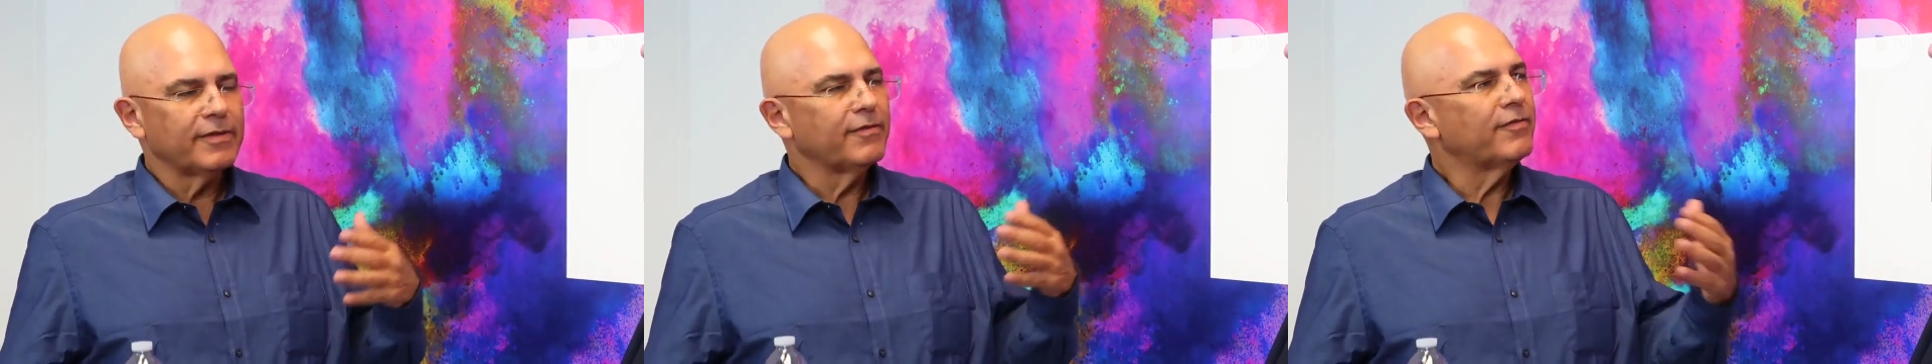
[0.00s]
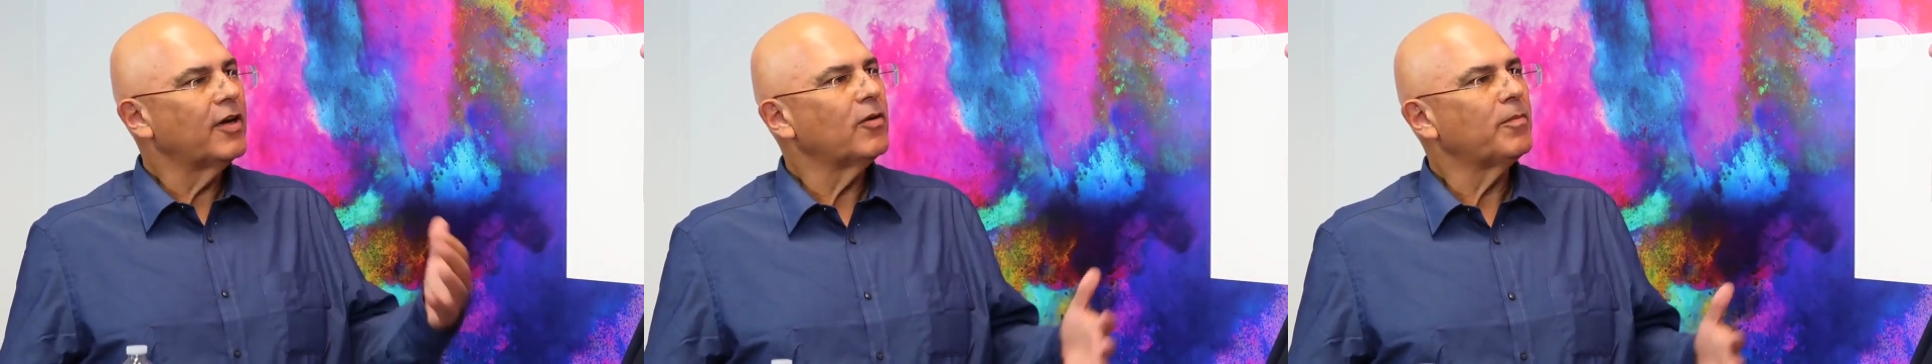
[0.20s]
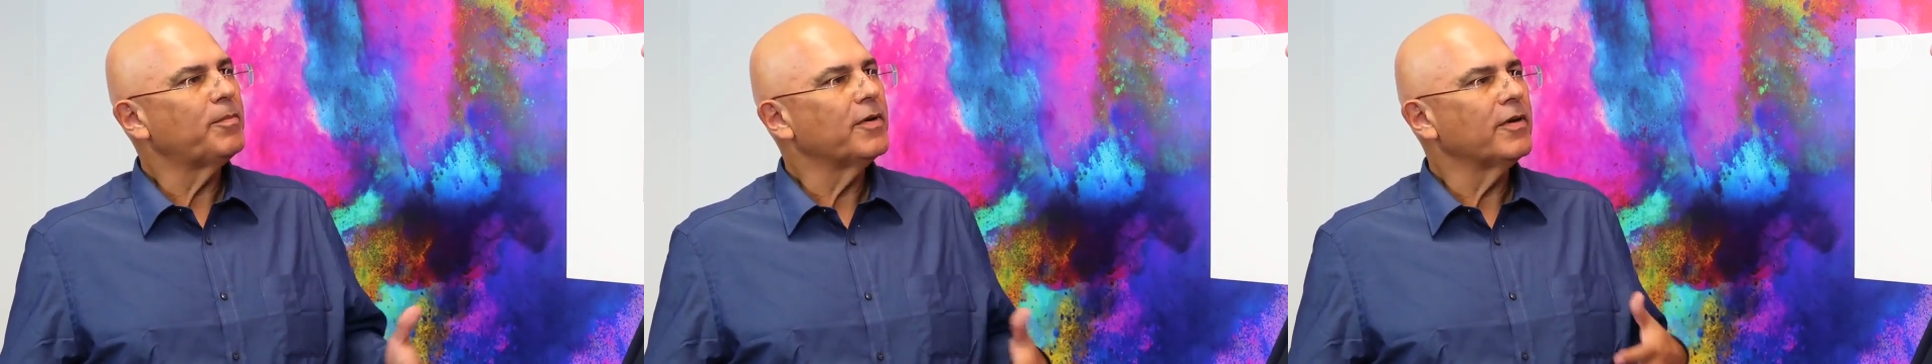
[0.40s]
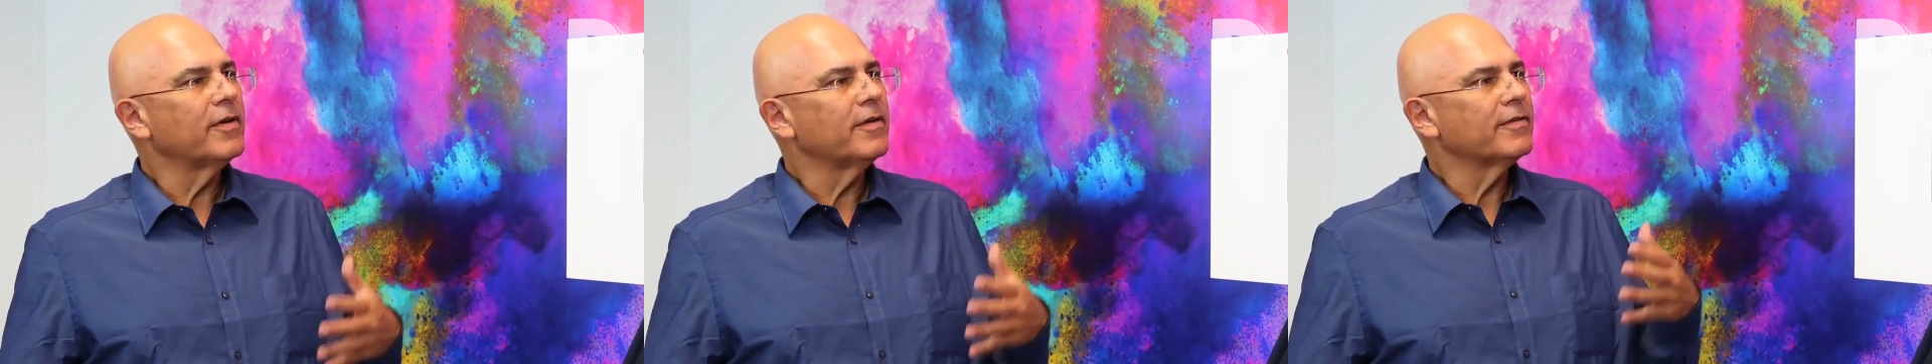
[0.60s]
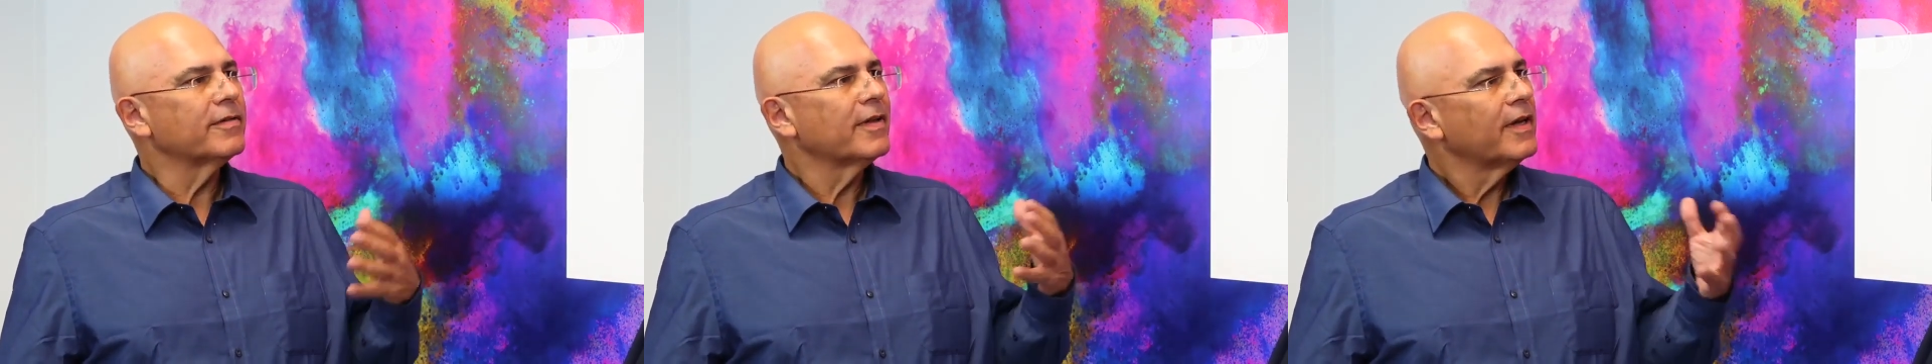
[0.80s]

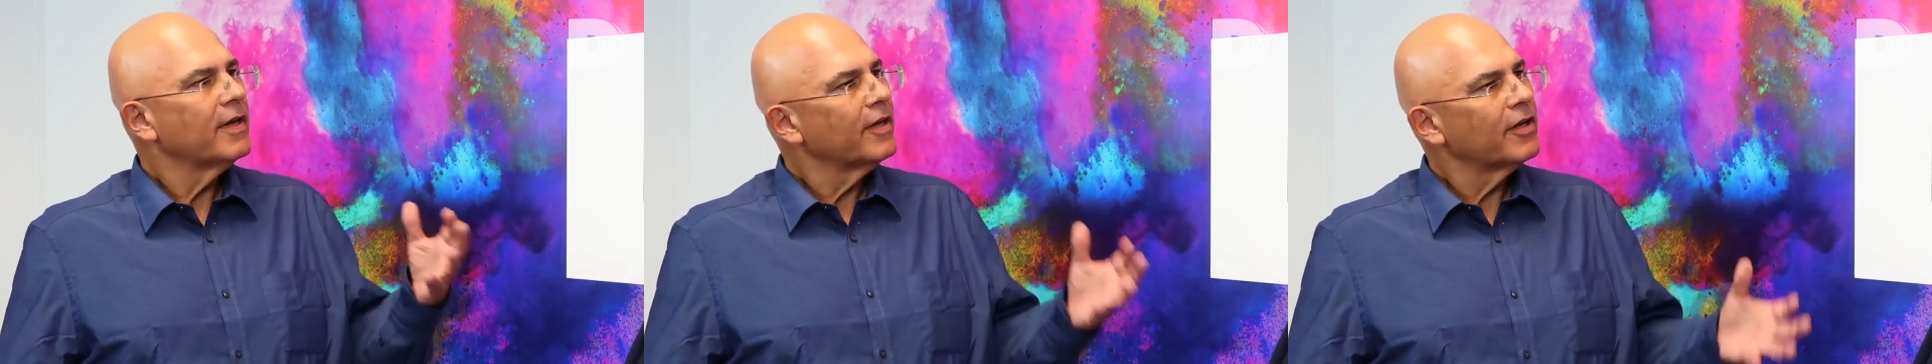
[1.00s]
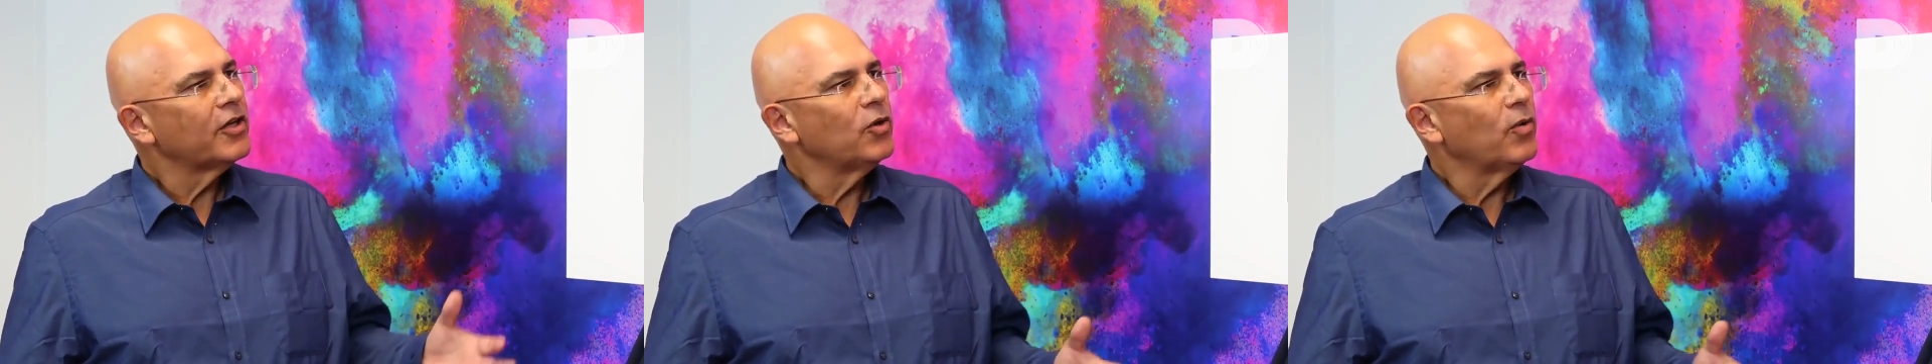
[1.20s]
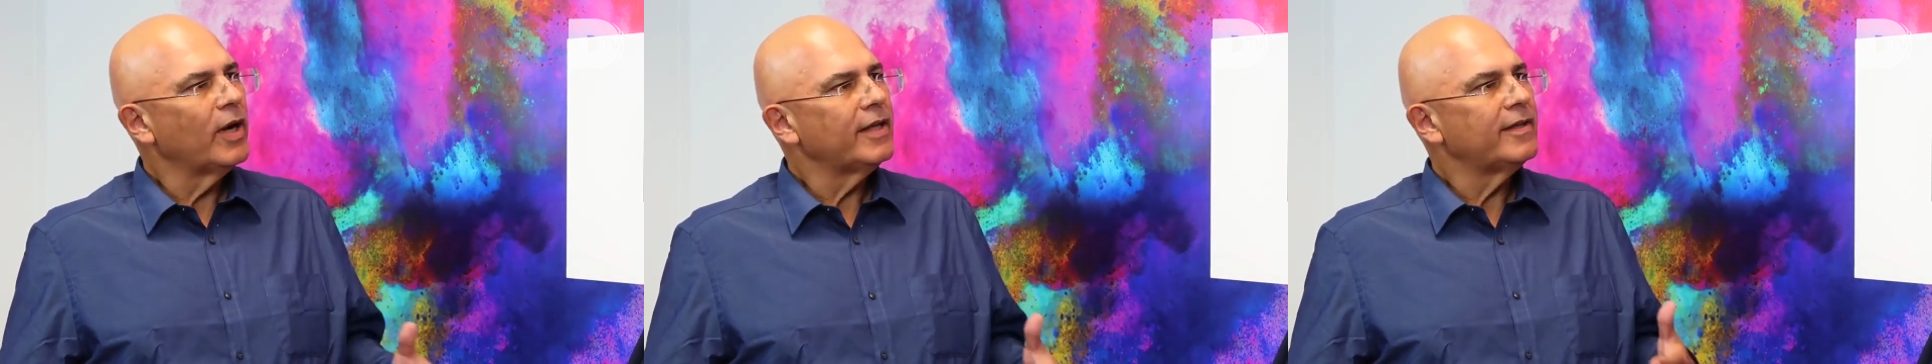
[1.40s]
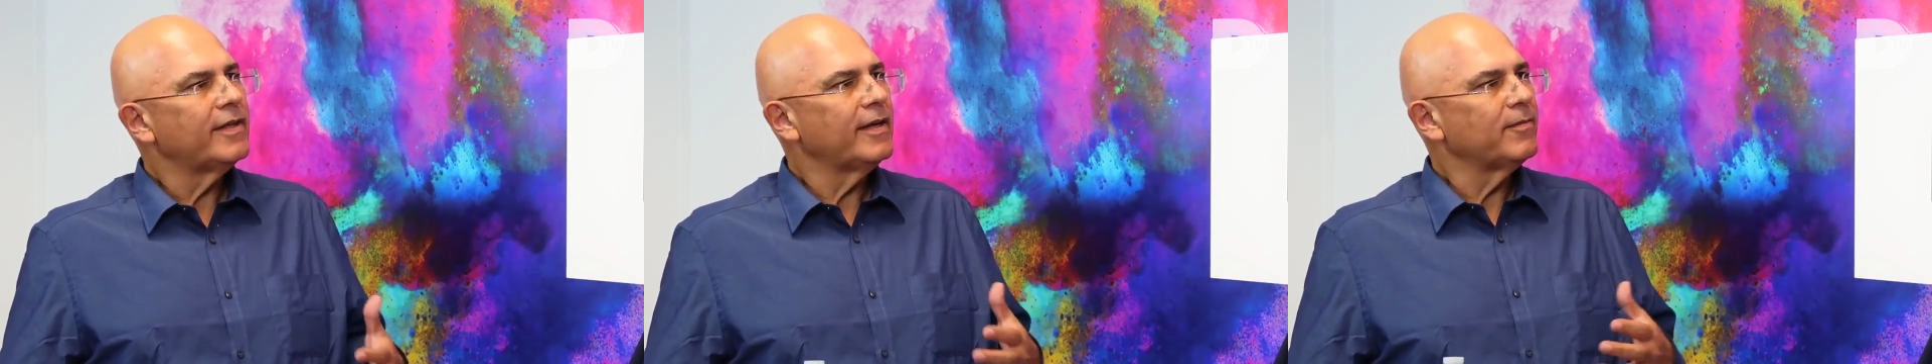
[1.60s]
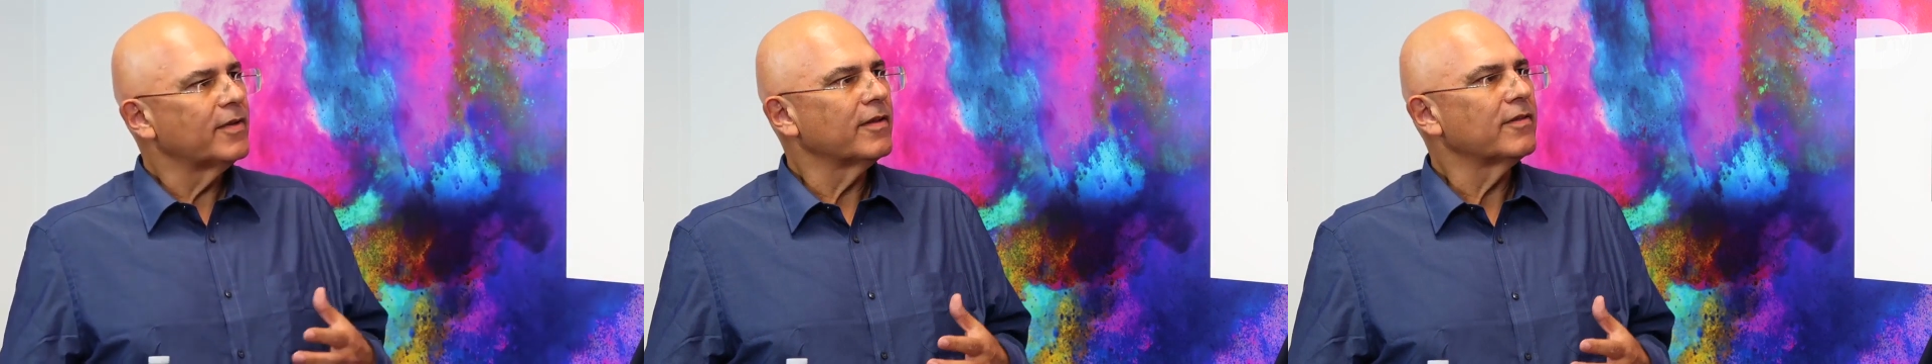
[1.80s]
developers, QA
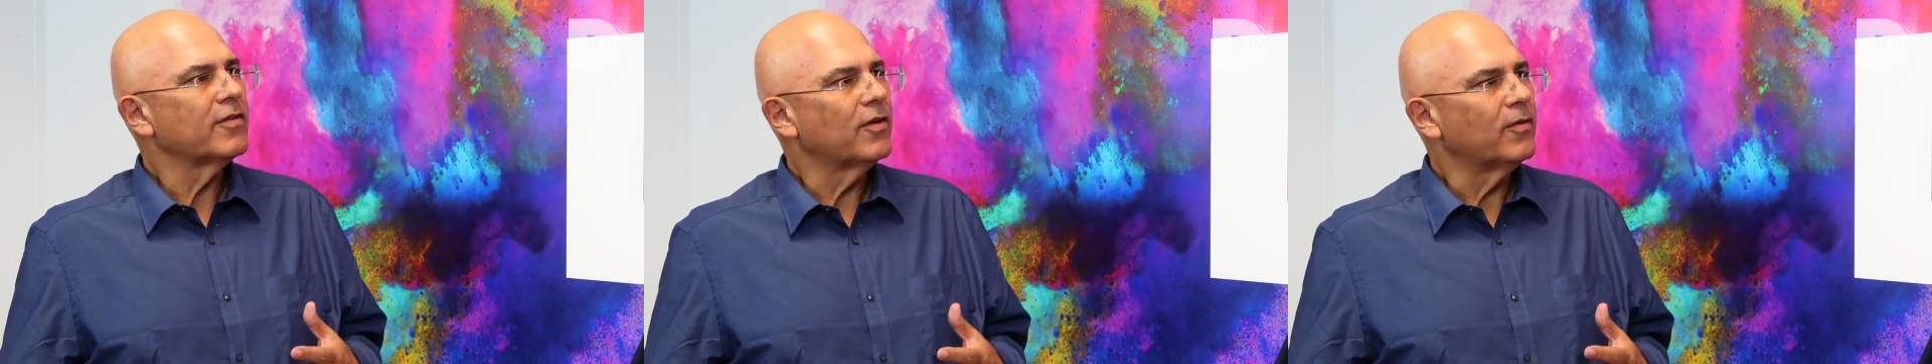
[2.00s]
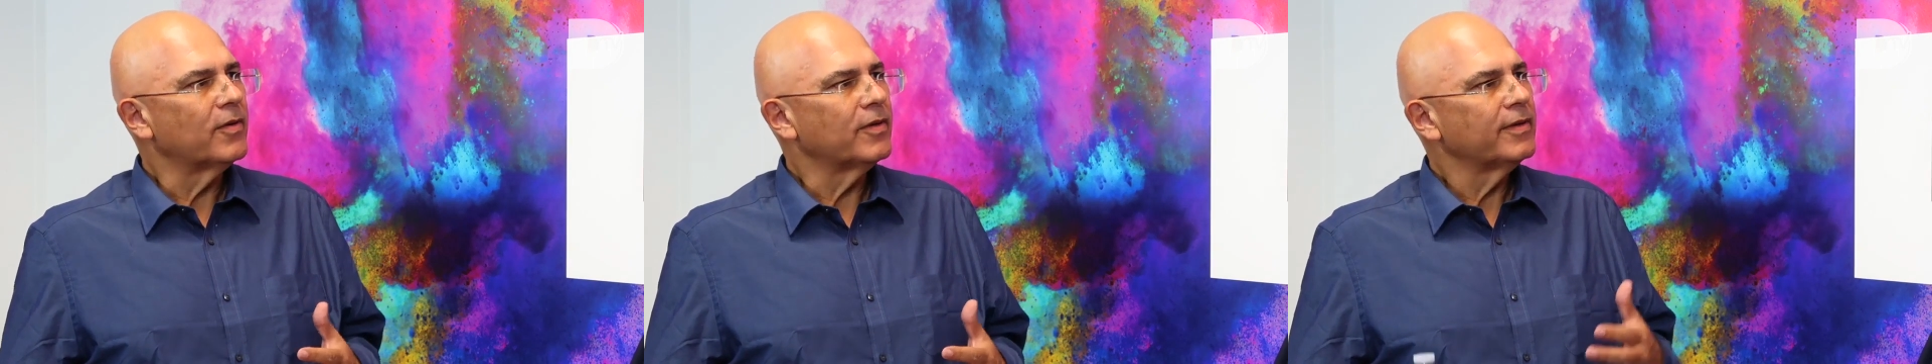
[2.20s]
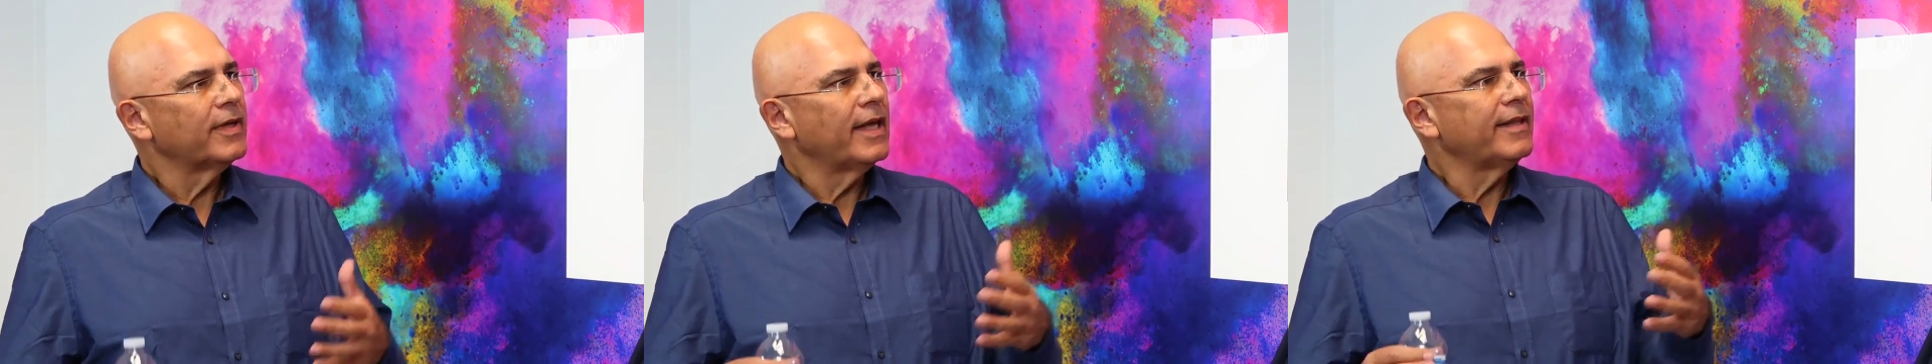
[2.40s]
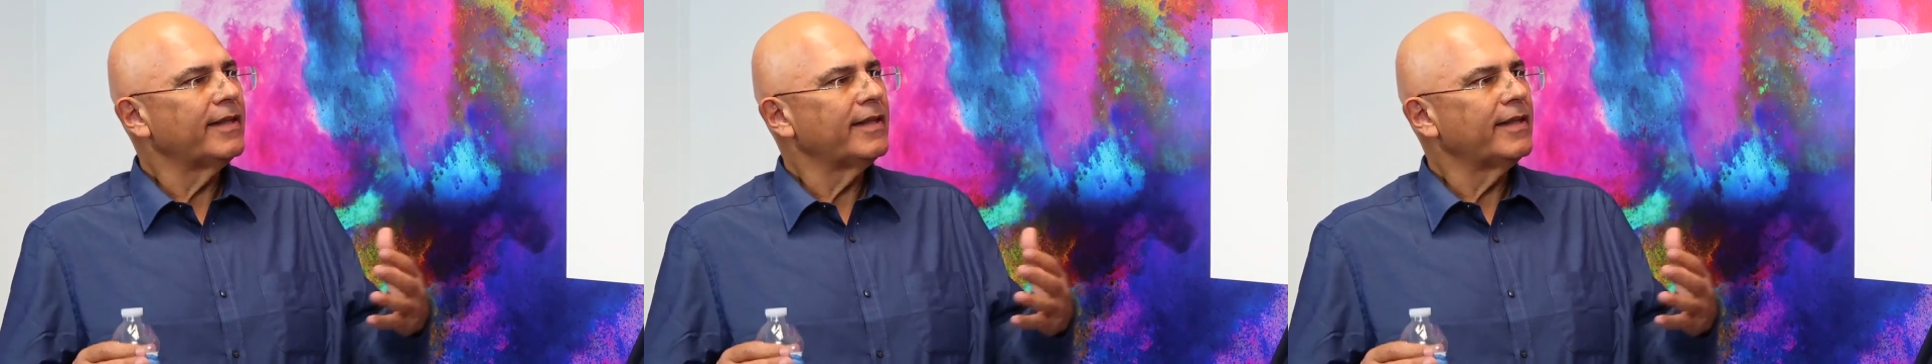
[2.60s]
teams, and so on.